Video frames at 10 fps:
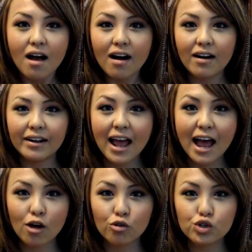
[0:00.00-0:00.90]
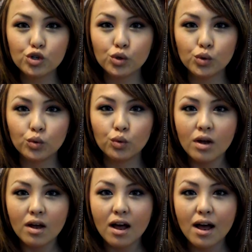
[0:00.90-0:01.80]
on how to
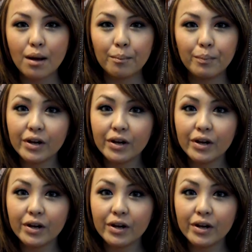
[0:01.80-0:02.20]
um,